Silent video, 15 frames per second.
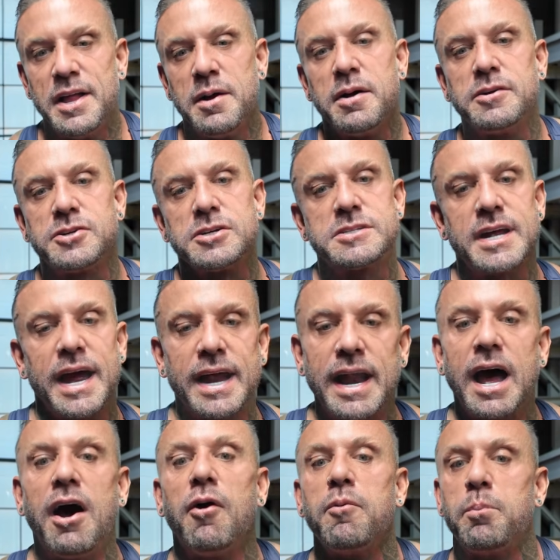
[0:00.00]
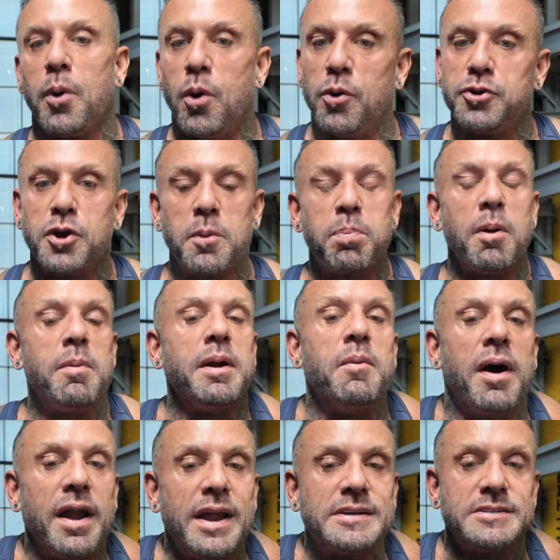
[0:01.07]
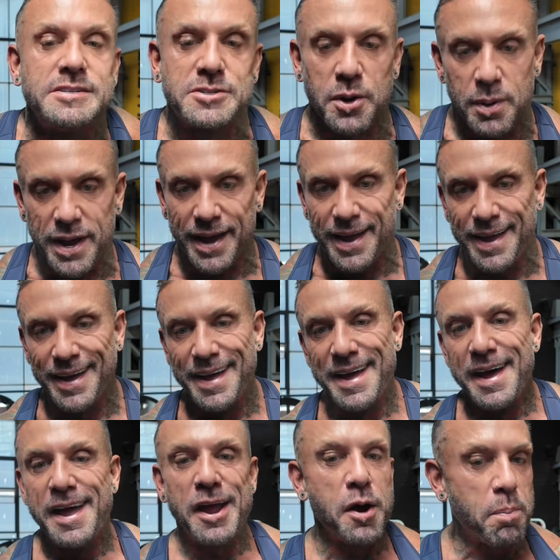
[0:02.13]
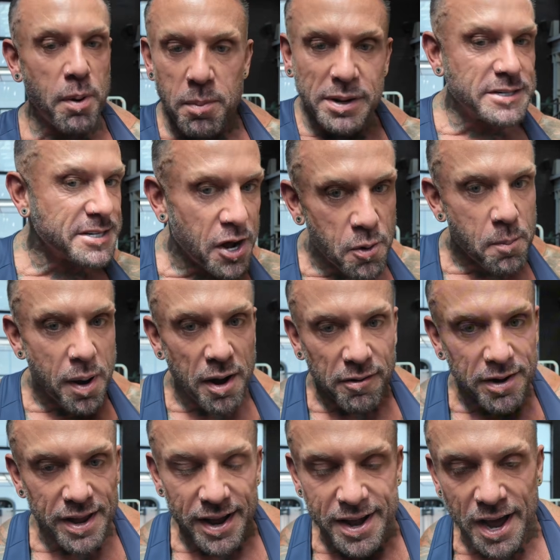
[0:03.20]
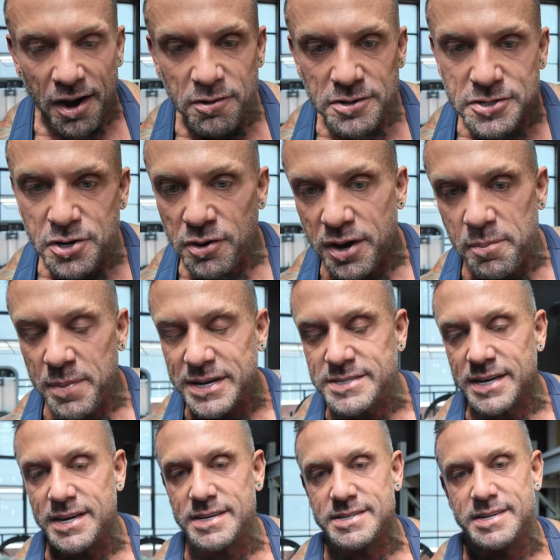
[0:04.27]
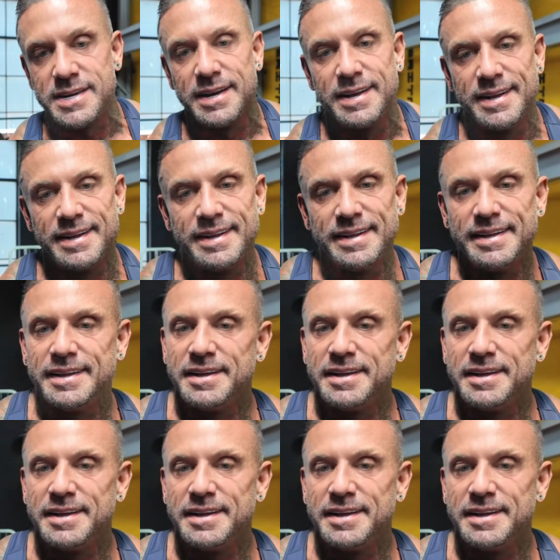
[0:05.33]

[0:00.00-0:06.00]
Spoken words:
But just take that on board. You probably won't listen to it. You'll probably still moan at your coach or your missus.